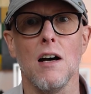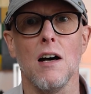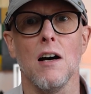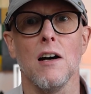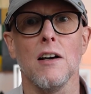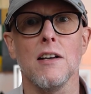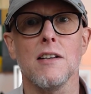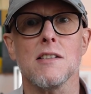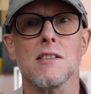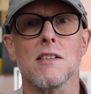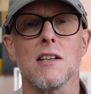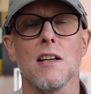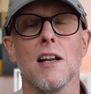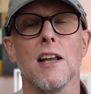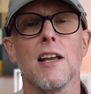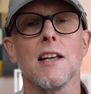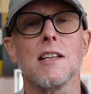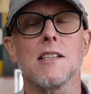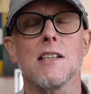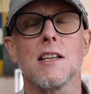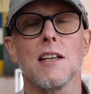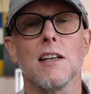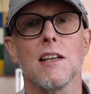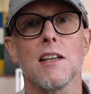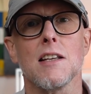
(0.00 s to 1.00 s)

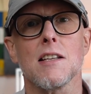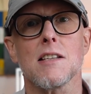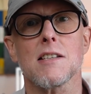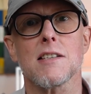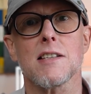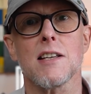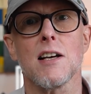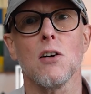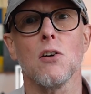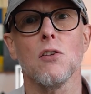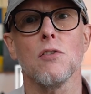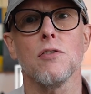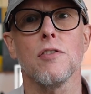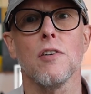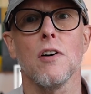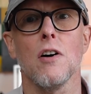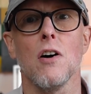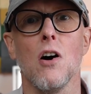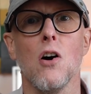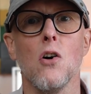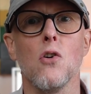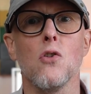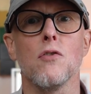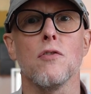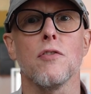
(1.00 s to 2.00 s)
isolating itself
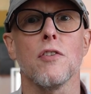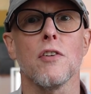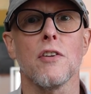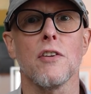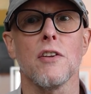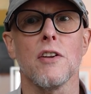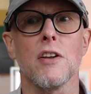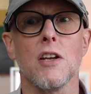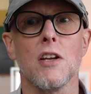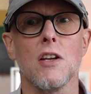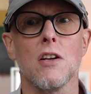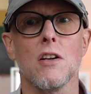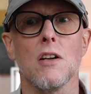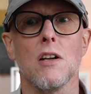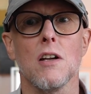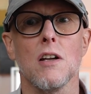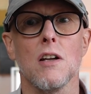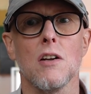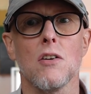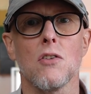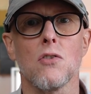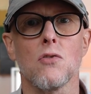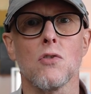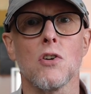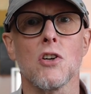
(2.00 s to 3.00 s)
over the
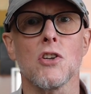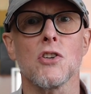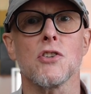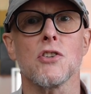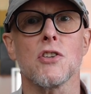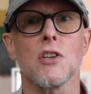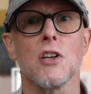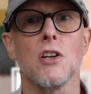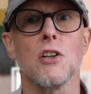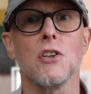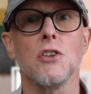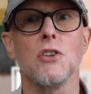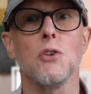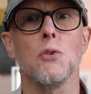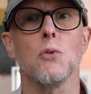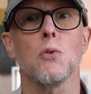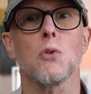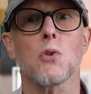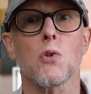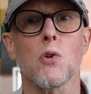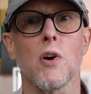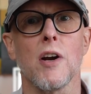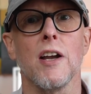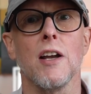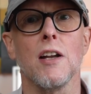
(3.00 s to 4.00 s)
Russia
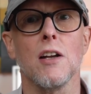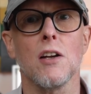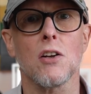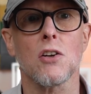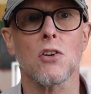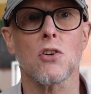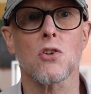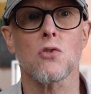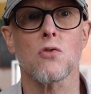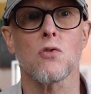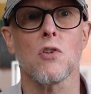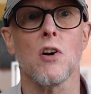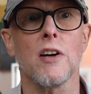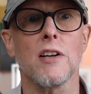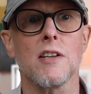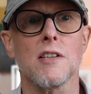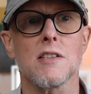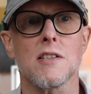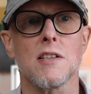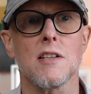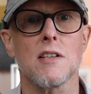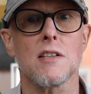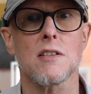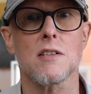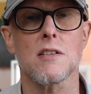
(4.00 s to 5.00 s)
Ukraine
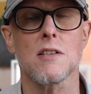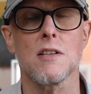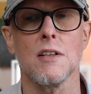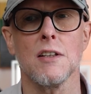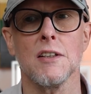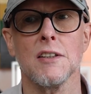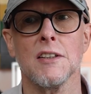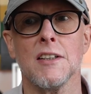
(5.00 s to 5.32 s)
crisis?